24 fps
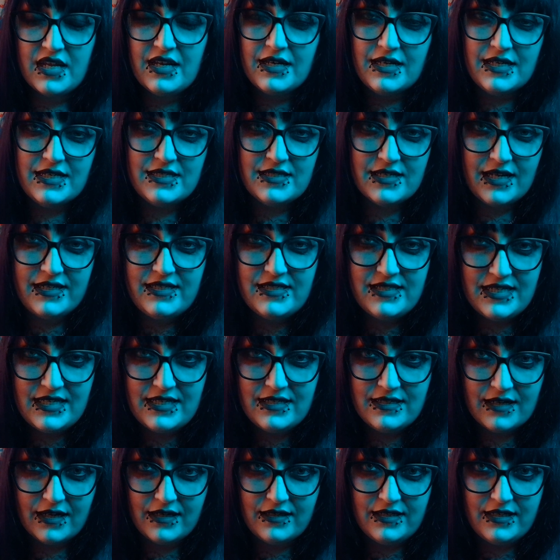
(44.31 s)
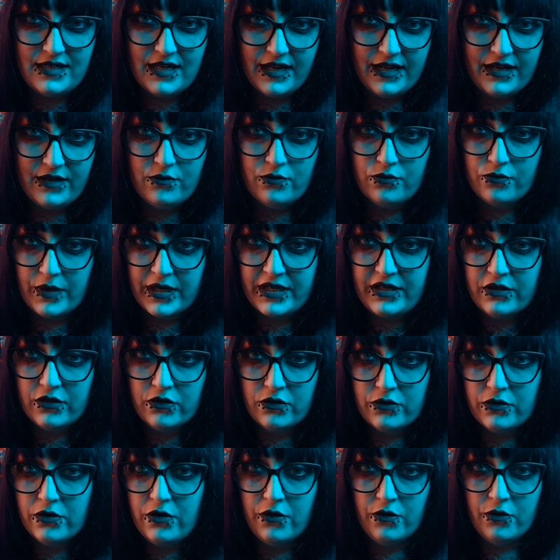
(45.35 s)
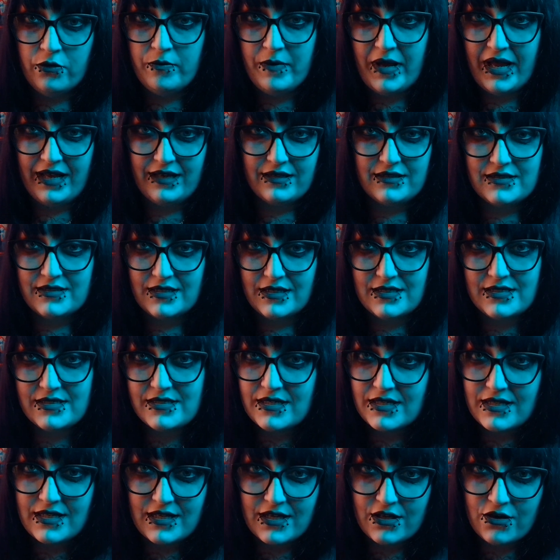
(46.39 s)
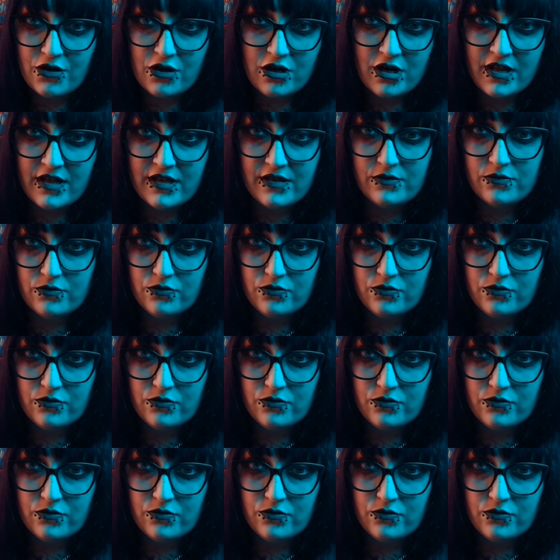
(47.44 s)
In 1998, regular home access to the internet